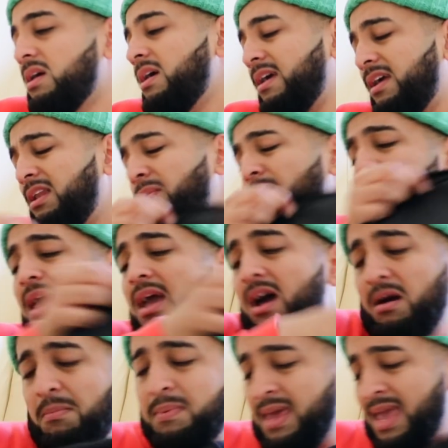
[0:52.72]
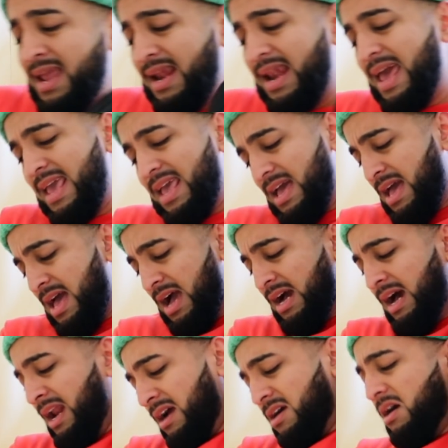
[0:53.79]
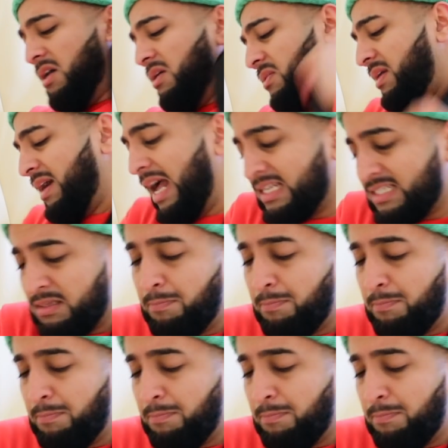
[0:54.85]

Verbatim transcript: Anyway, I'm getting late. I gotta go catch the